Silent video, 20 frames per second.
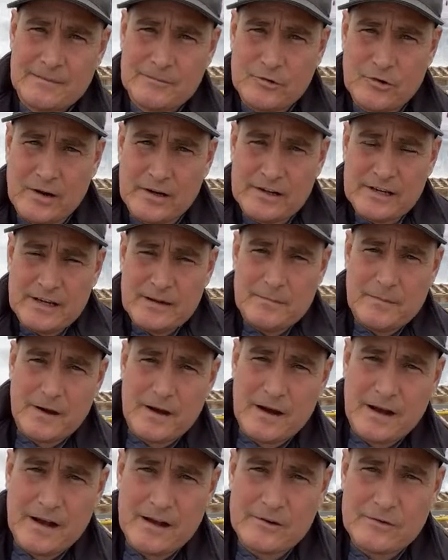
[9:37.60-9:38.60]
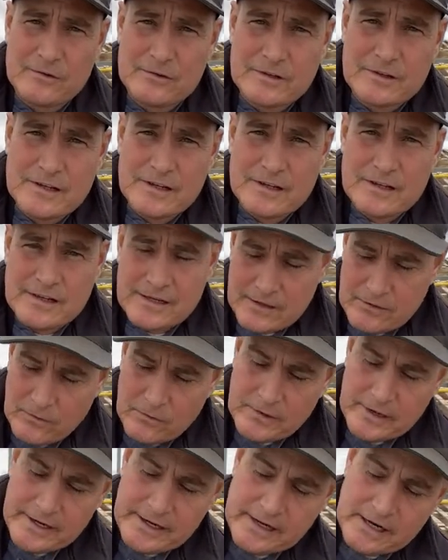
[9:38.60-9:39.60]
Trying to keep my eye
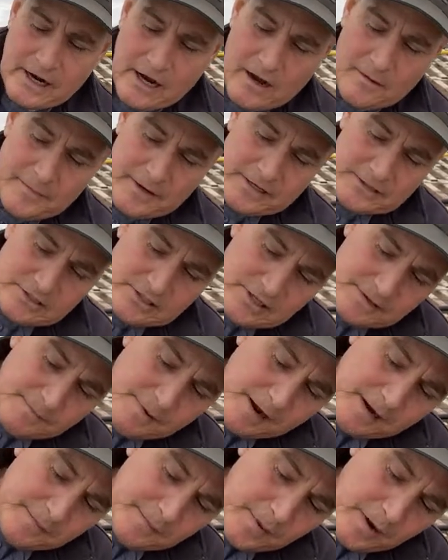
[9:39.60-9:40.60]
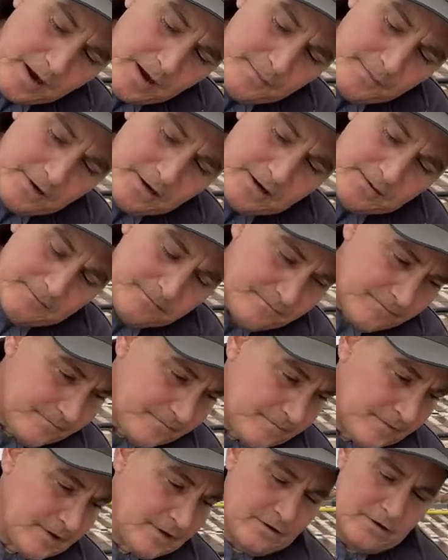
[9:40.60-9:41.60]
on any comments that might pop up
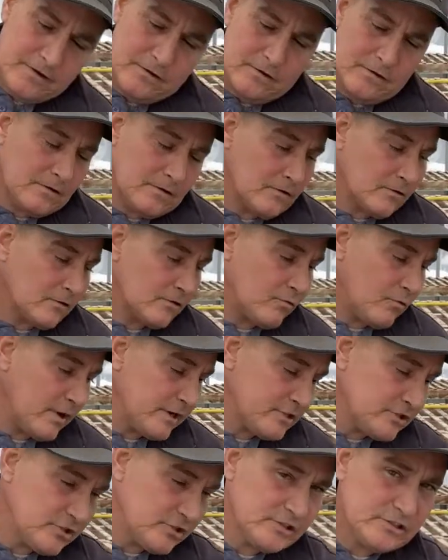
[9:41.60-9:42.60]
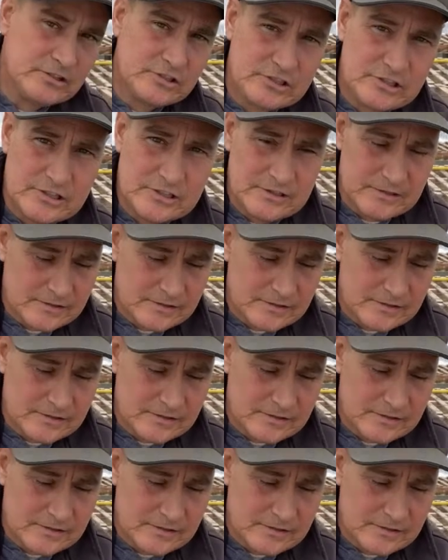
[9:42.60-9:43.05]
or questions.